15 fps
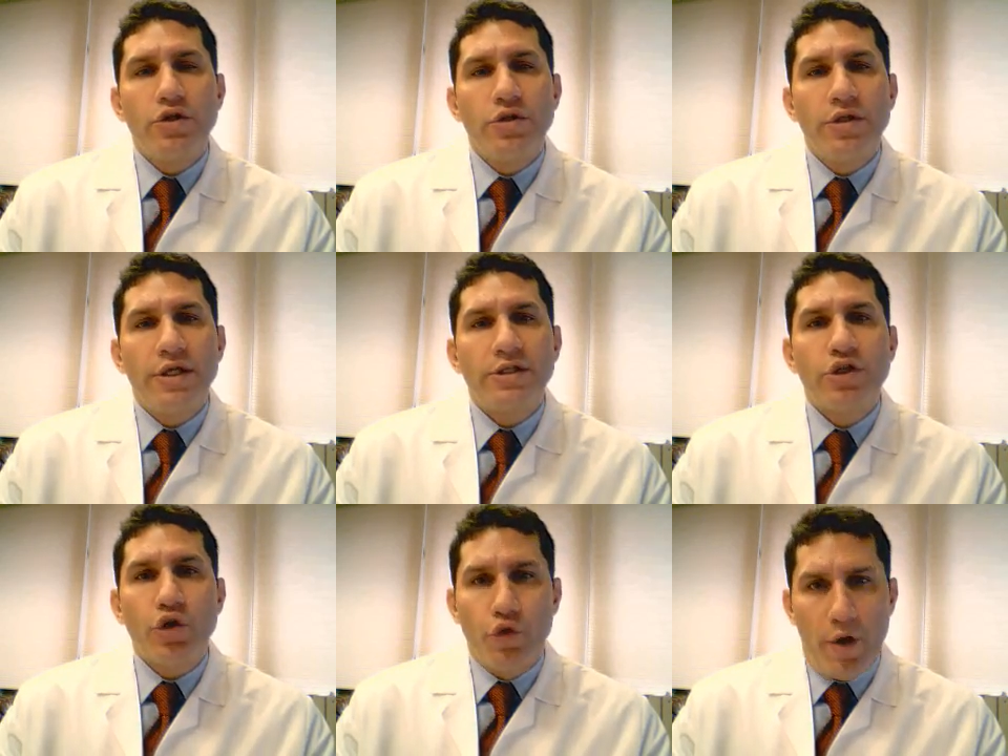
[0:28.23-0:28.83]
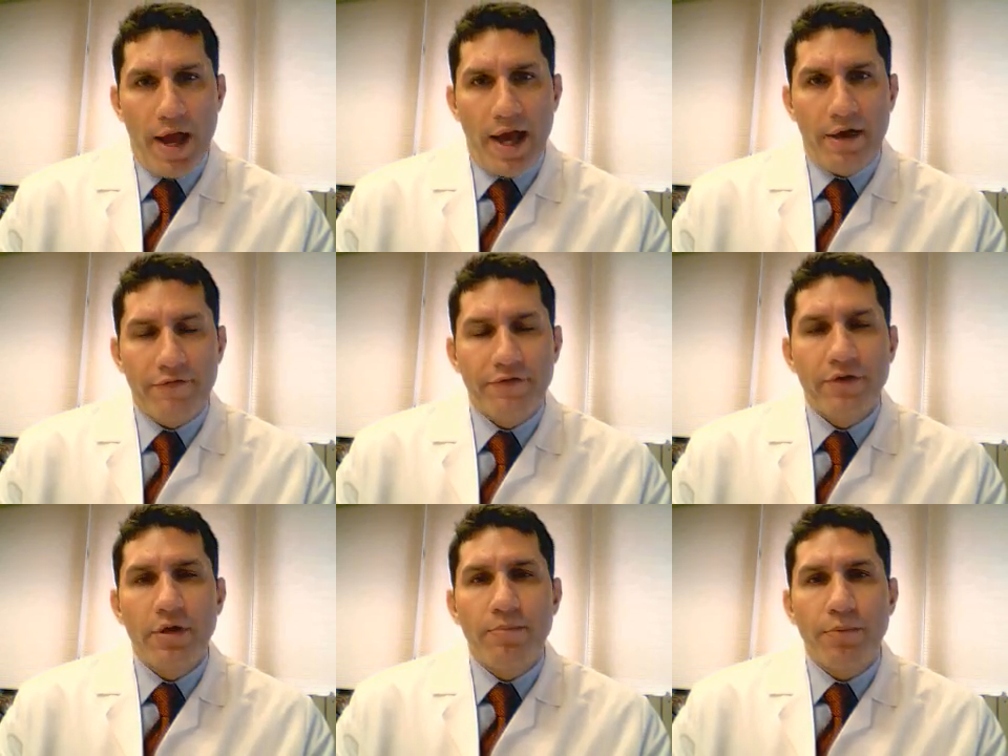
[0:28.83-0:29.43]
This
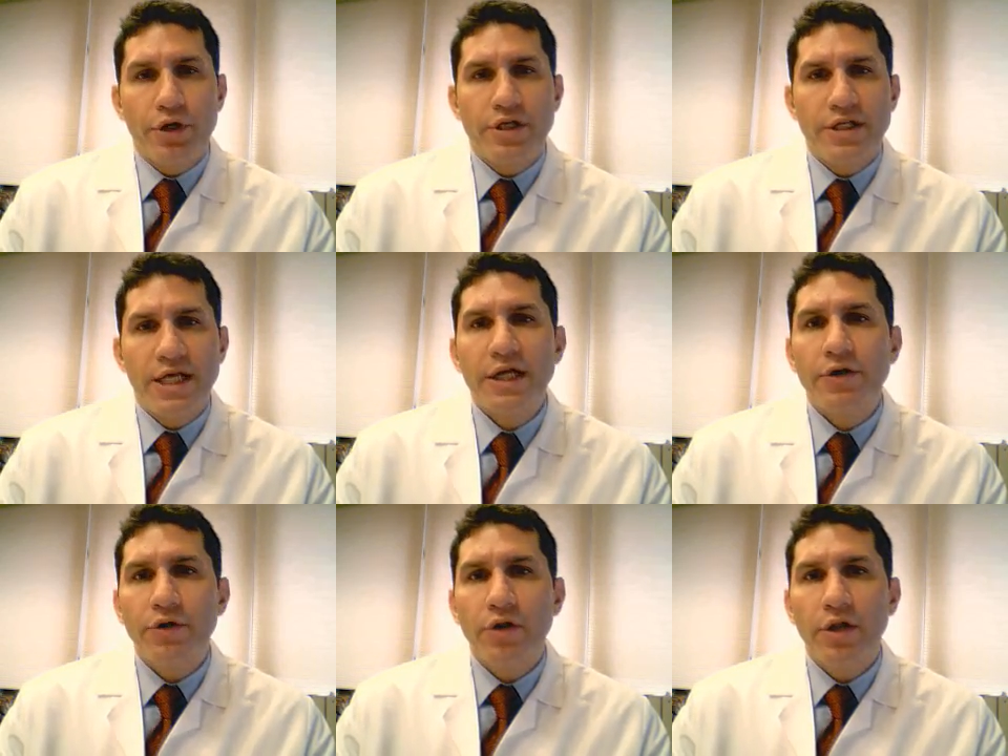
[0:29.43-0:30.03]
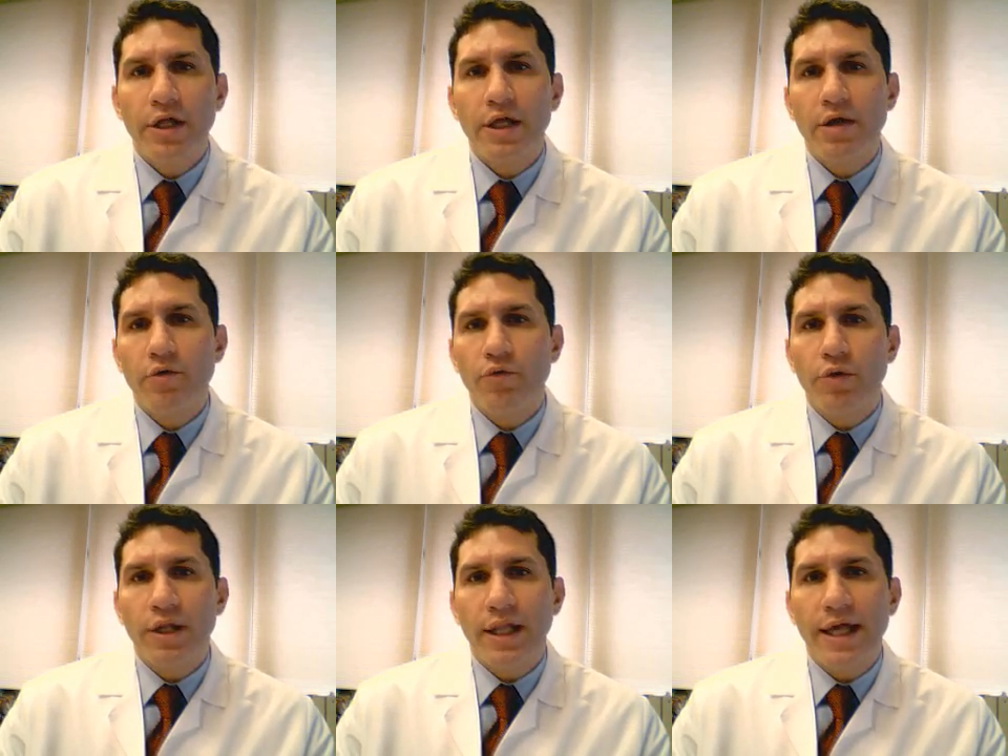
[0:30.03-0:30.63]
graft particularly
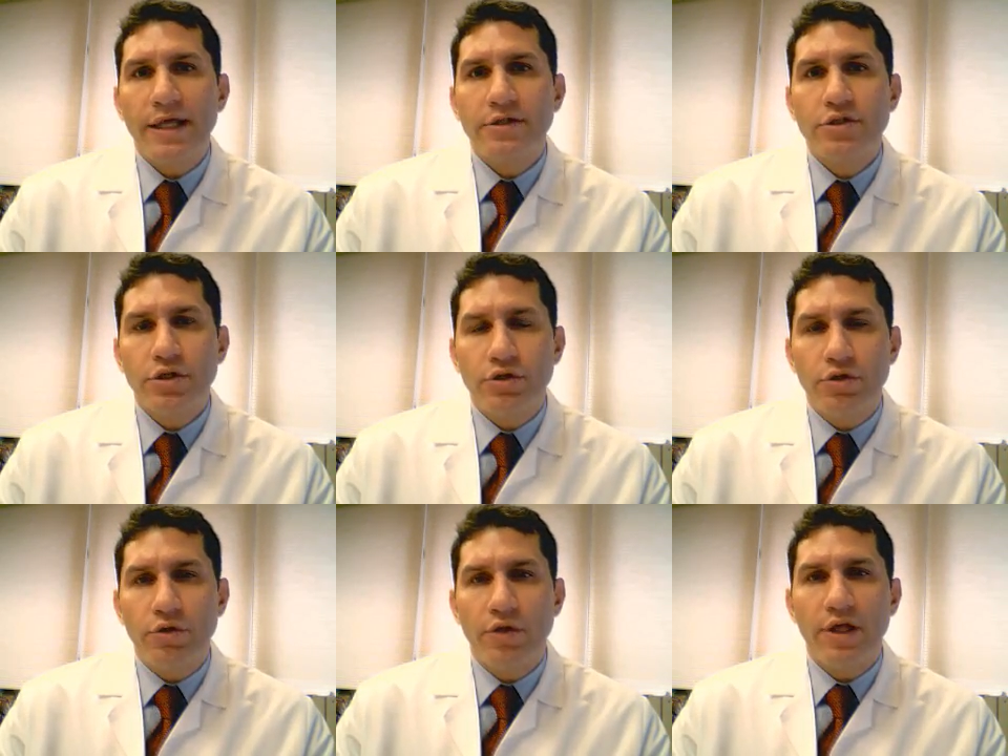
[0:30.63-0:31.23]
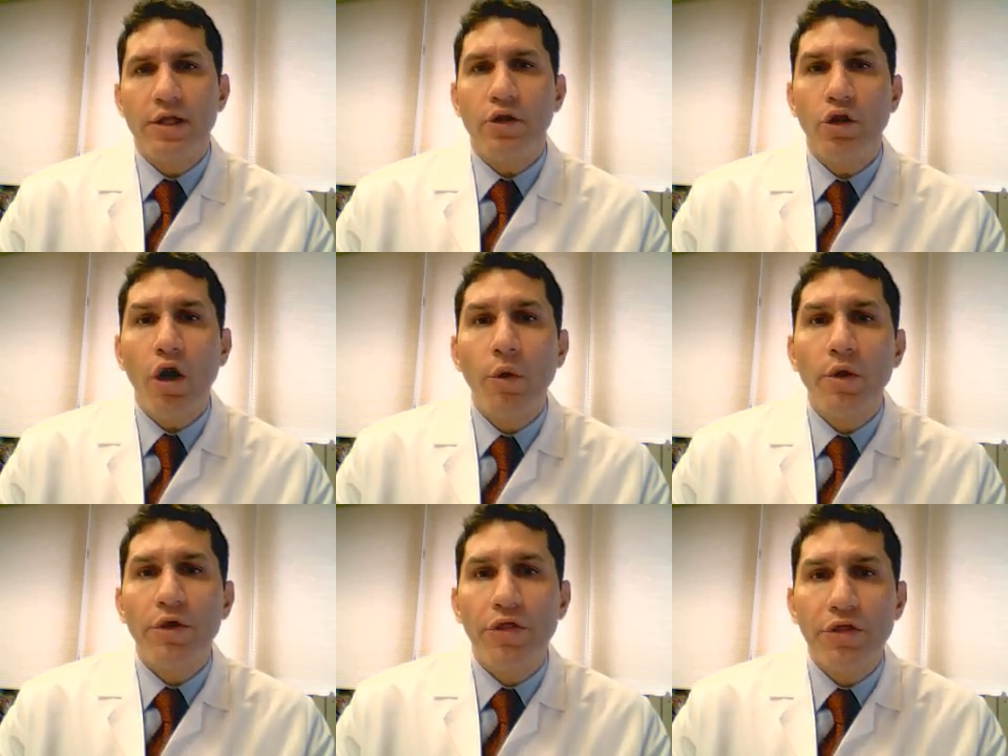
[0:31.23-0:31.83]
relates to the
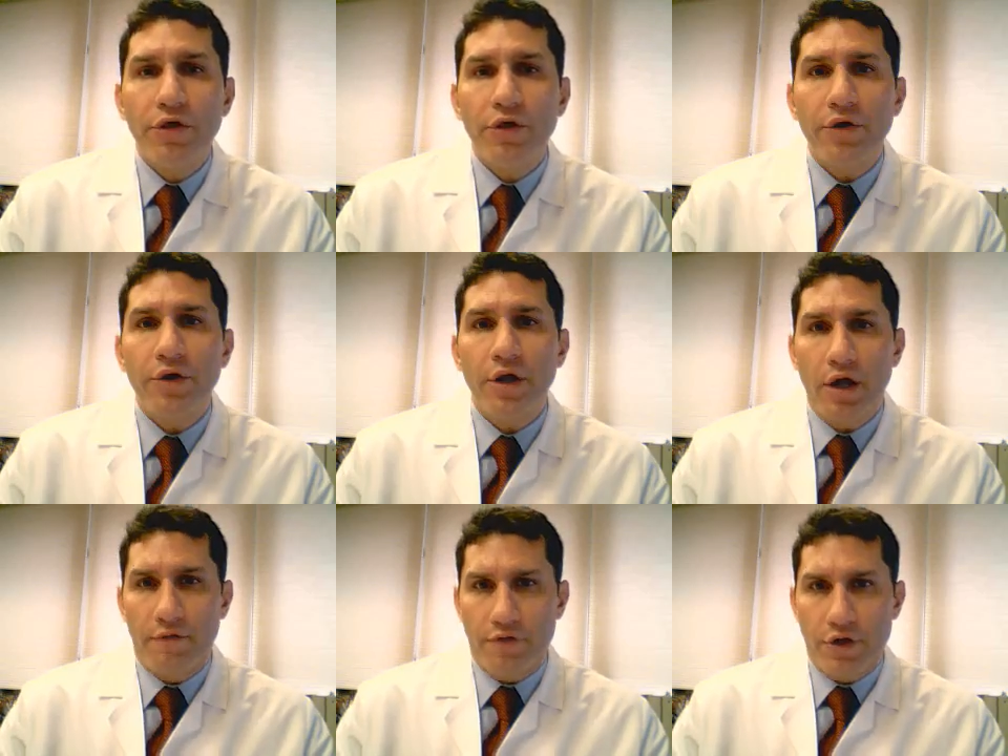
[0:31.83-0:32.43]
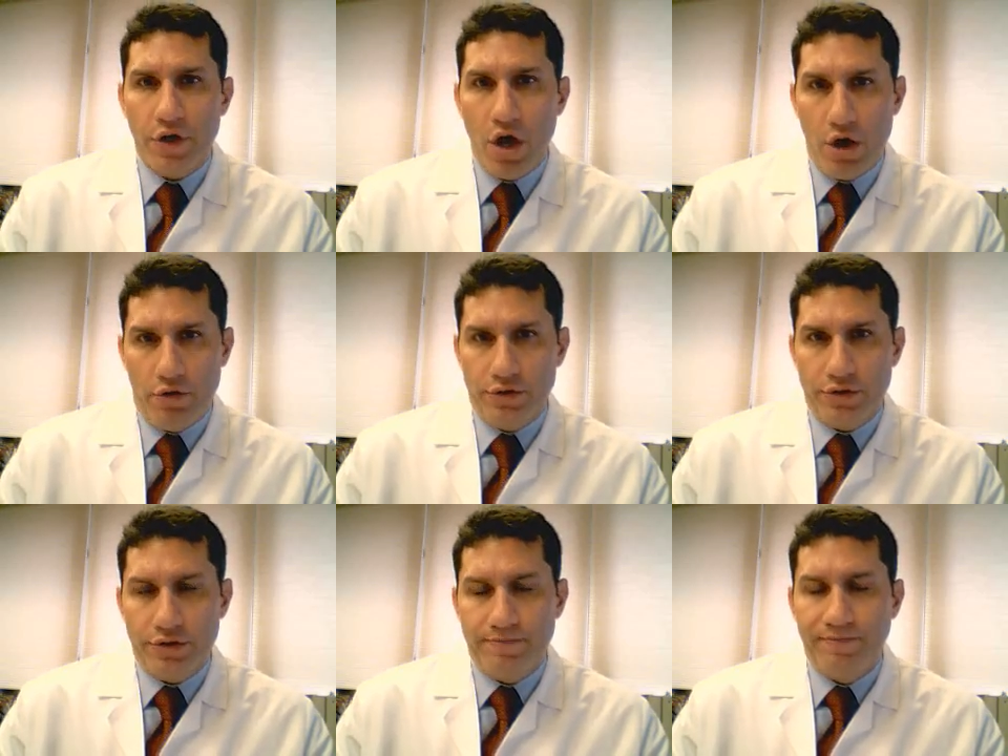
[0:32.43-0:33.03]
lower third of the
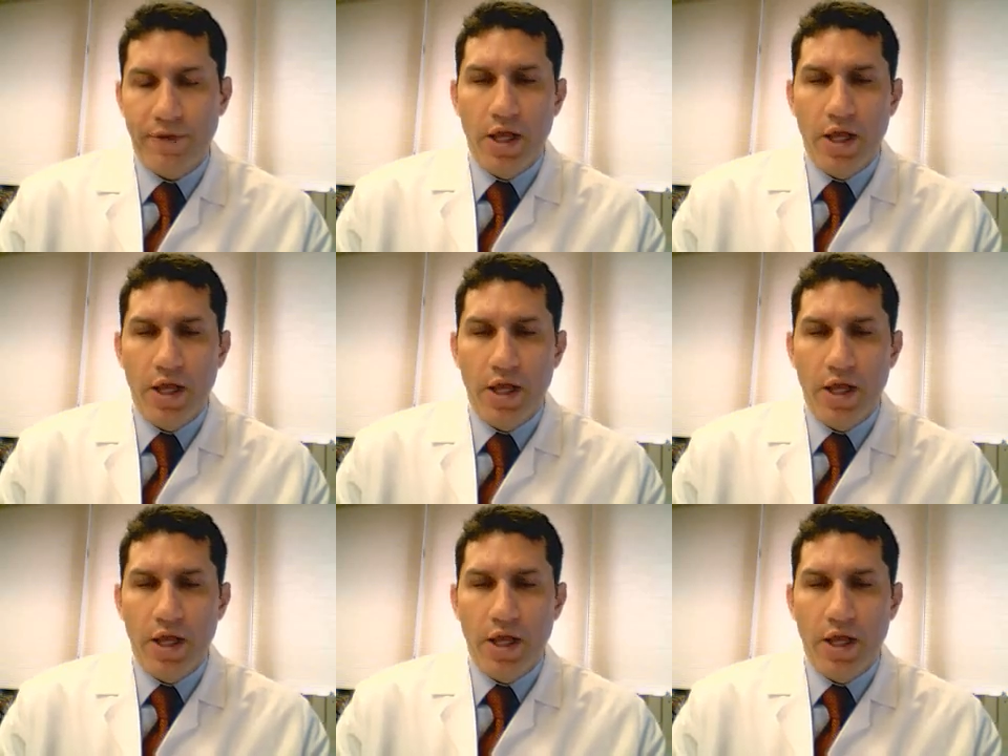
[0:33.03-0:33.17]
nose.